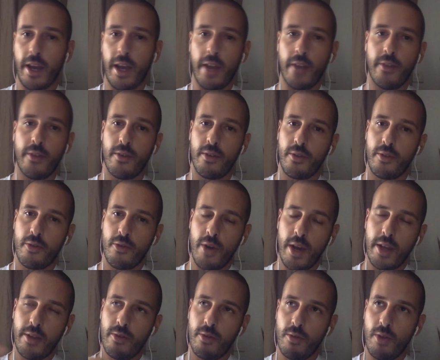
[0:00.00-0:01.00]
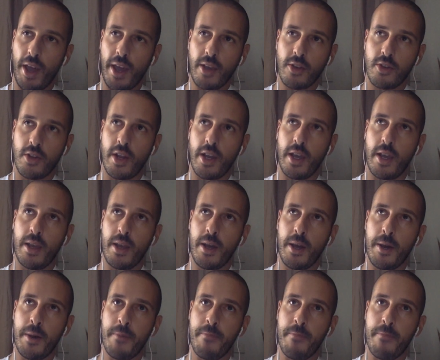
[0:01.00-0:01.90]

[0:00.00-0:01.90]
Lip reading: and try to actually